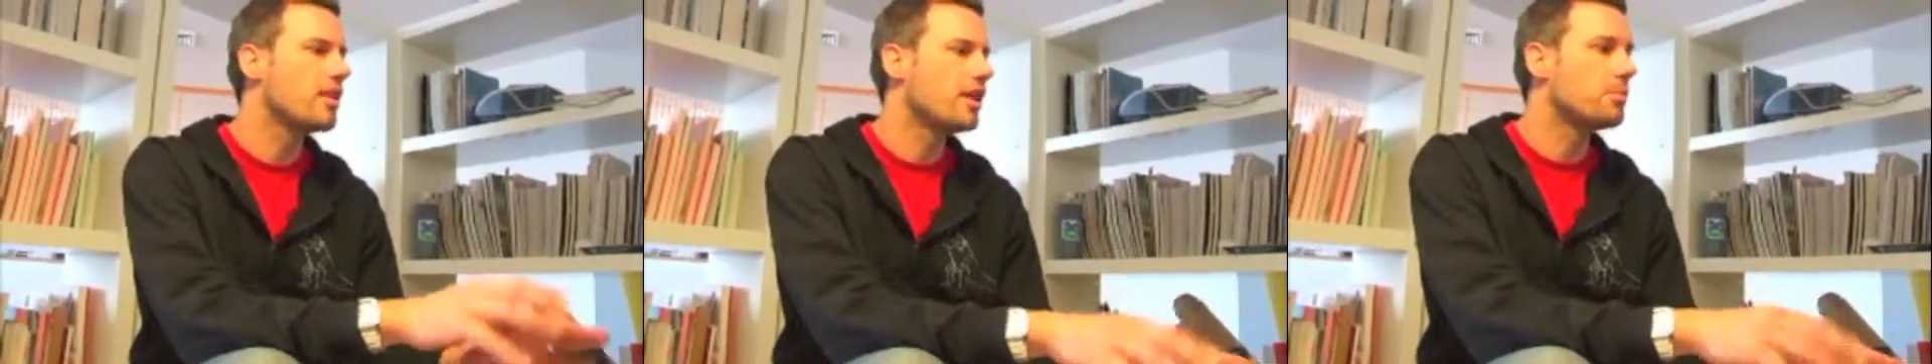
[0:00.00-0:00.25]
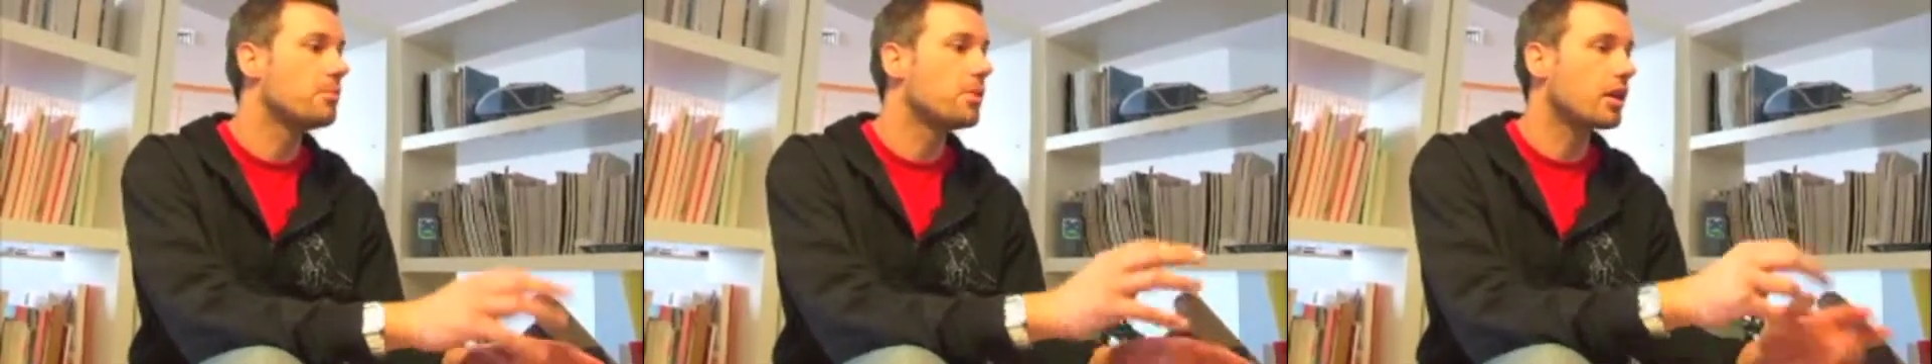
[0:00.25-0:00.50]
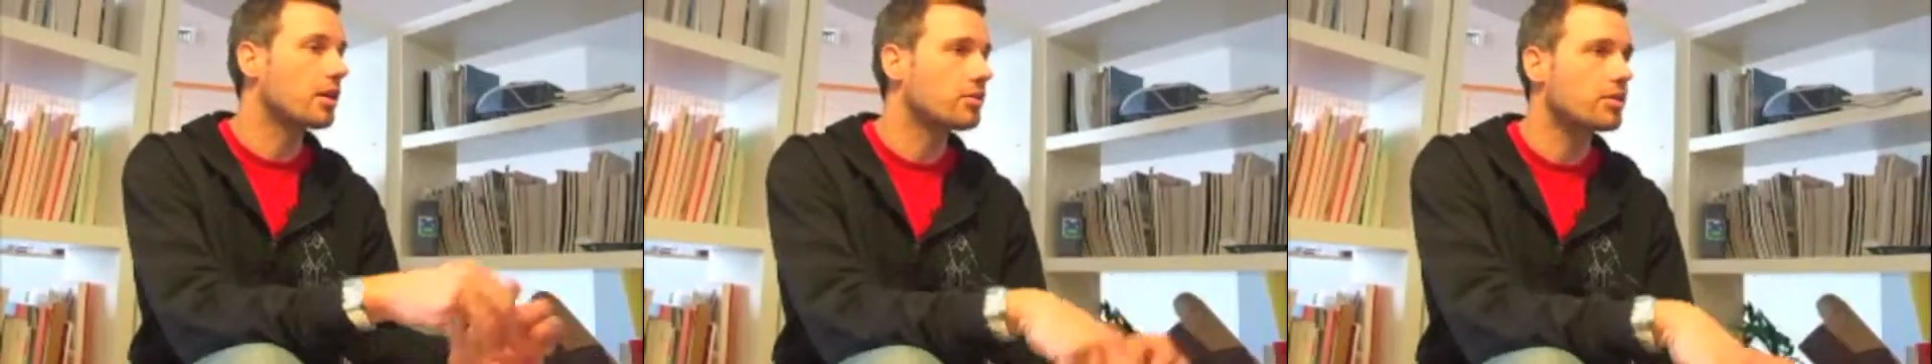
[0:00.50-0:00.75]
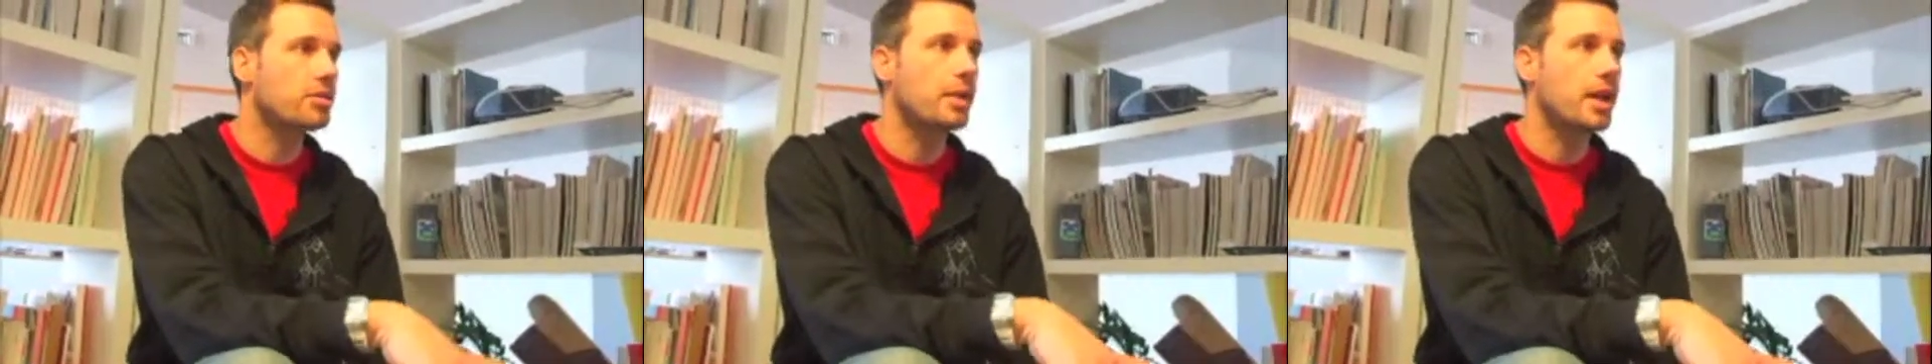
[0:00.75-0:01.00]
them, but I can
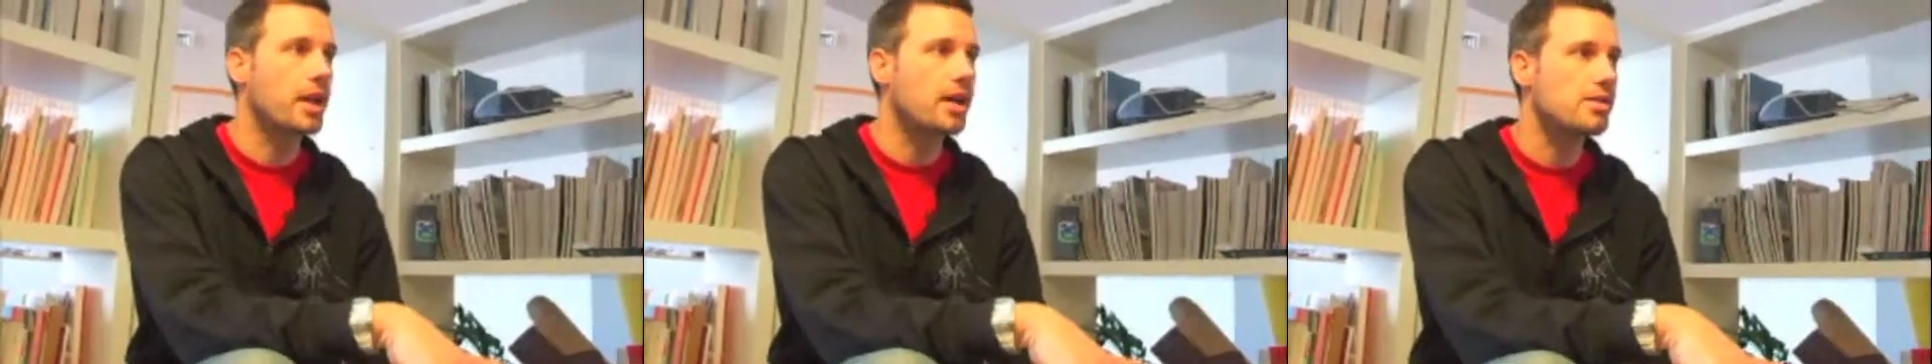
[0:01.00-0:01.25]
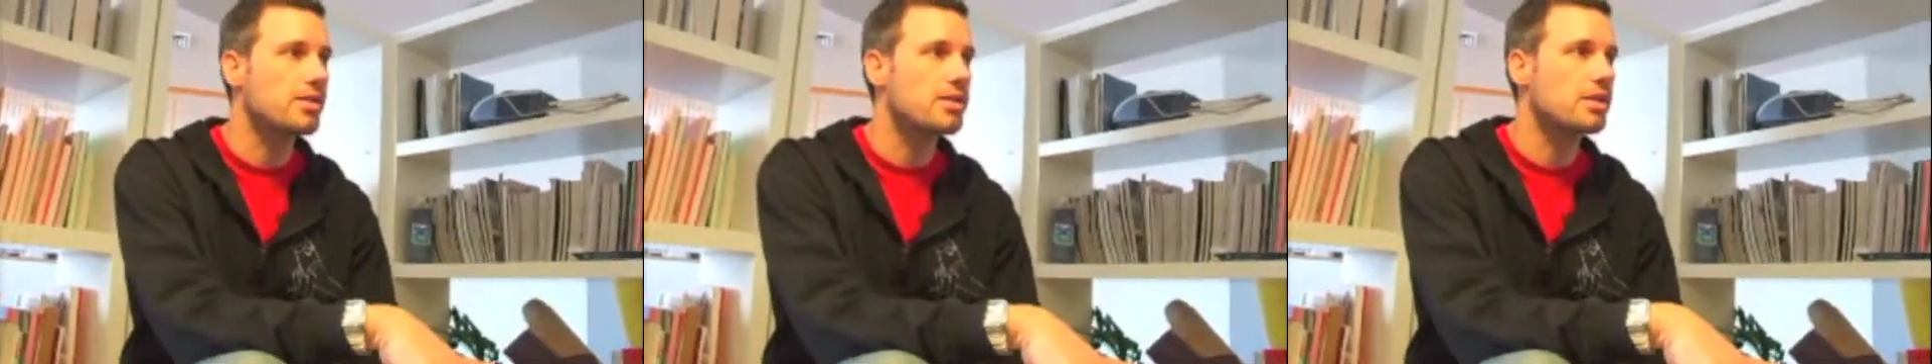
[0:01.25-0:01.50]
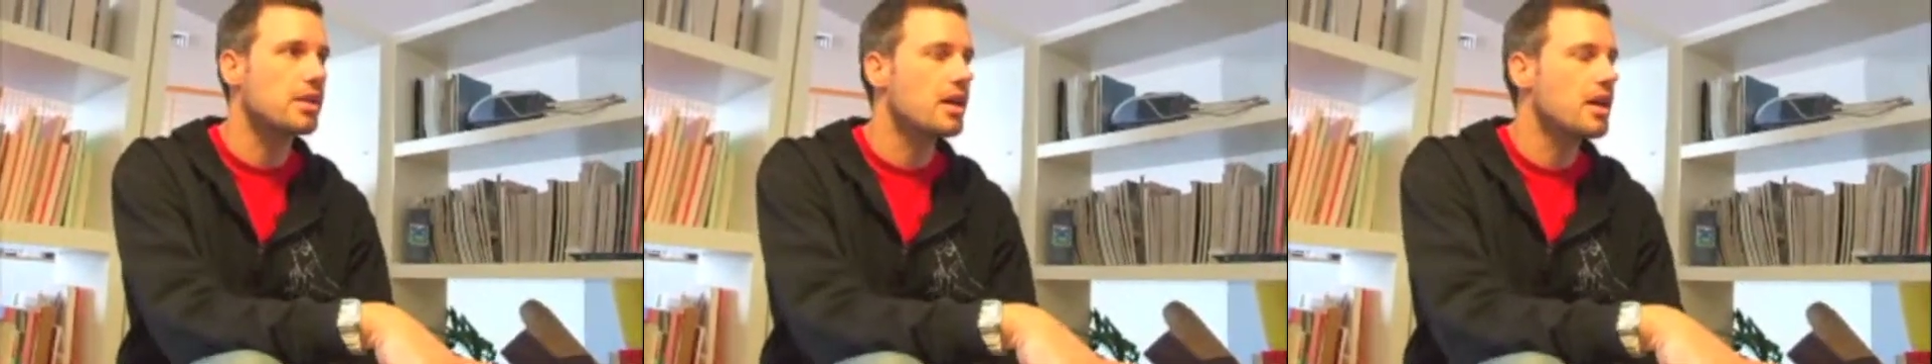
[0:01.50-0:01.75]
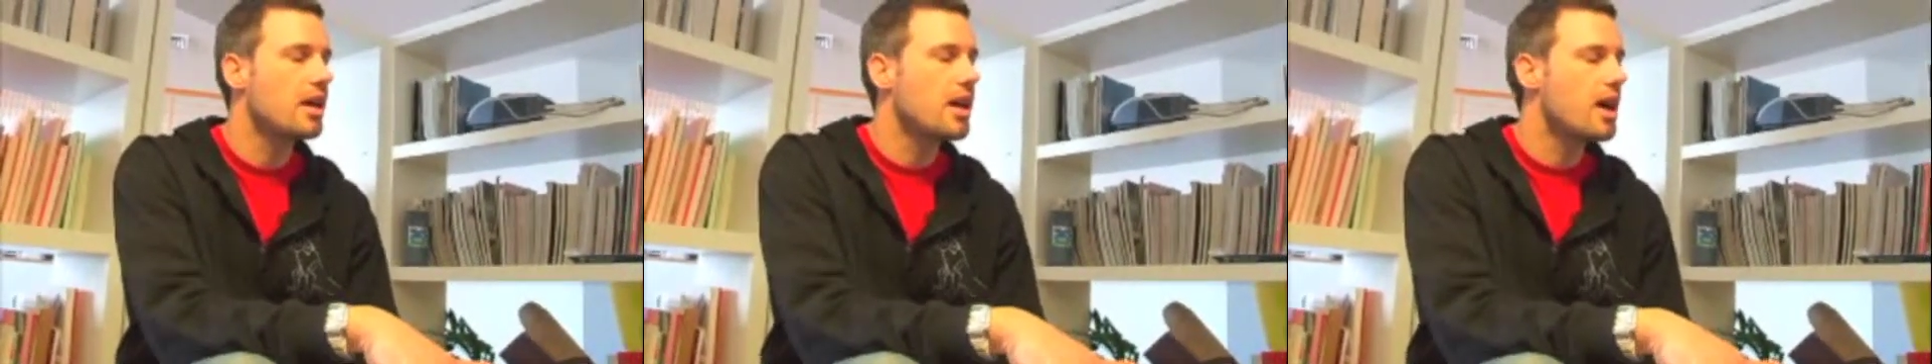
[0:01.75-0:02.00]
talk about
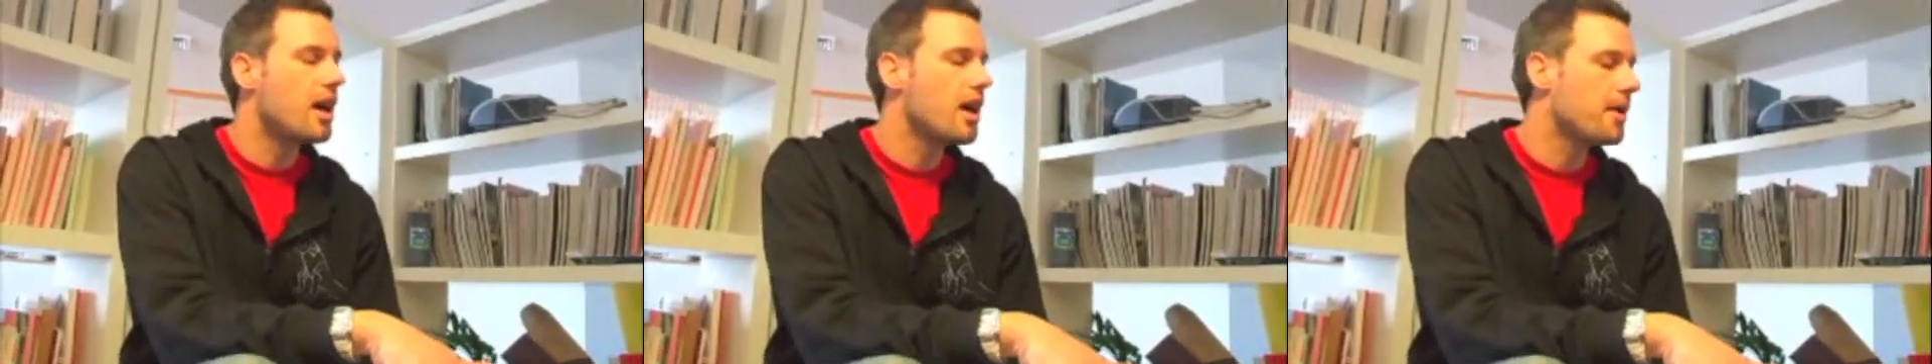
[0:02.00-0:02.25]
us.